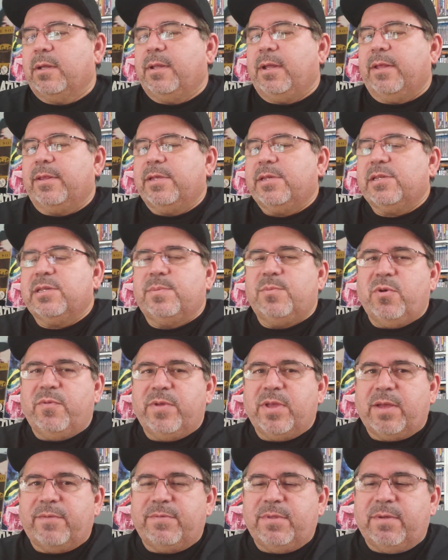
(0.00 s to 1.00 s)
Now, this is a
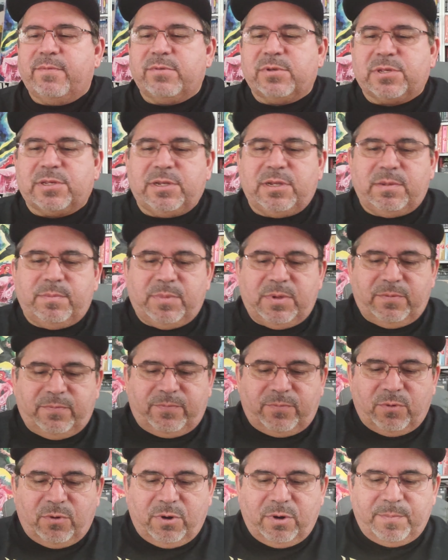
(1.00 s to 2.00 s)
movie I've never seen
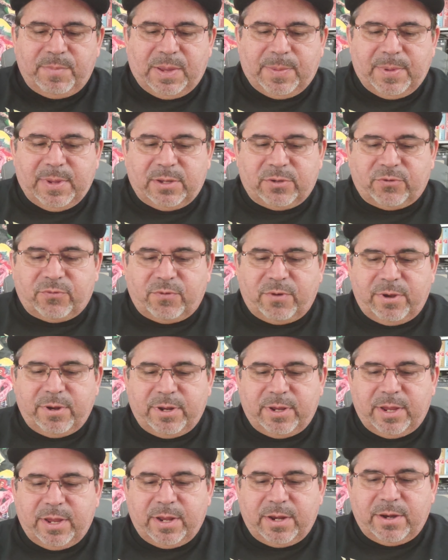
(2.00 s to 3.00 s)
before. Maybe I'll try
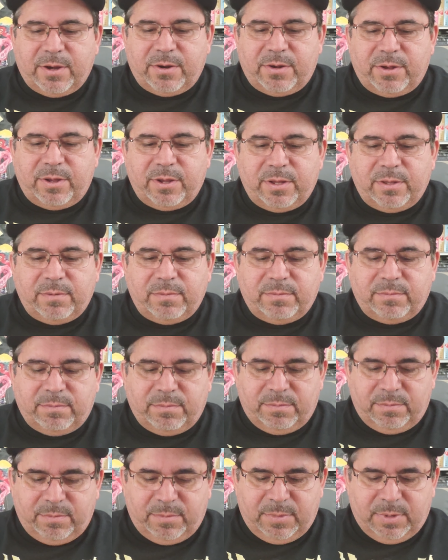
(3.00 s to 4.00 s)
to get it on,
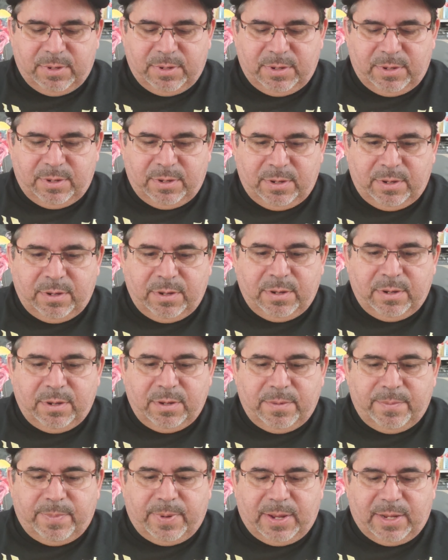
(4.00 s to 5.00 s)

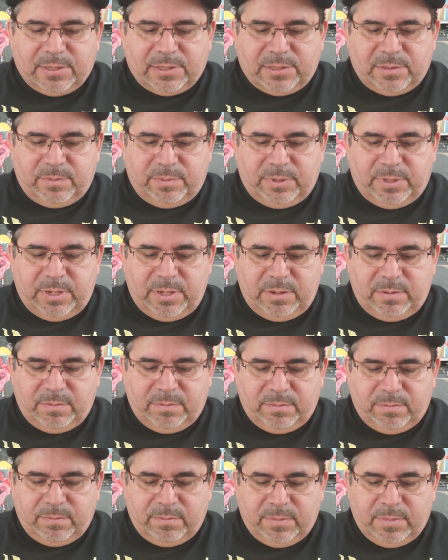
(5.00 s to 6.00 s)
possibly,
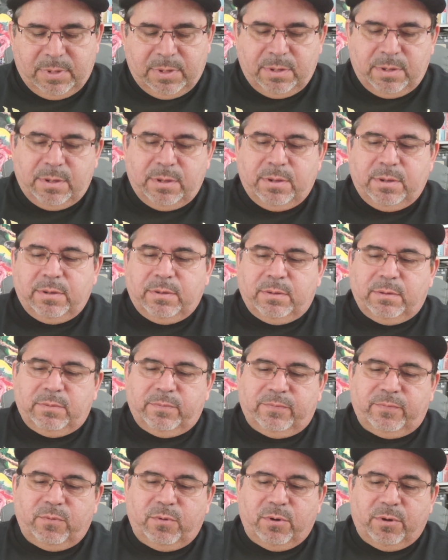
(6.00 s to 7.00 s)

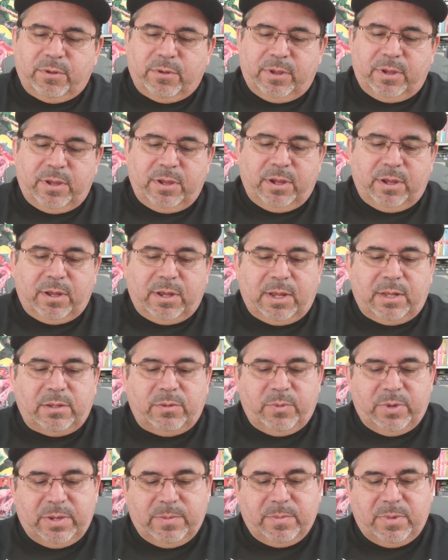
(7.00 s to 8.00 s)
for the uh,
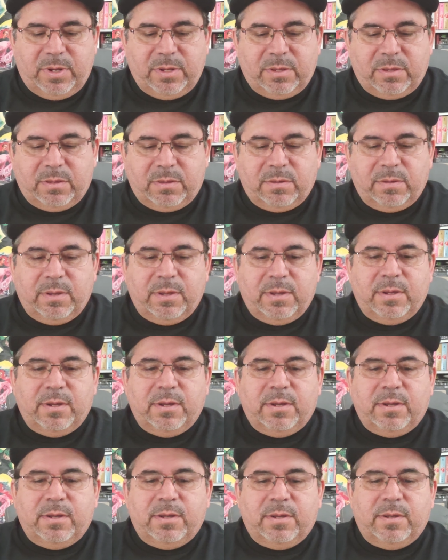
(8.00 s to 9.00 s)
Halloween month
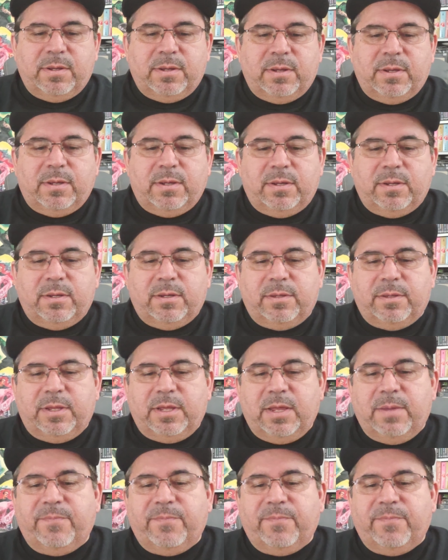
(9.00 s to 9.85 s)
the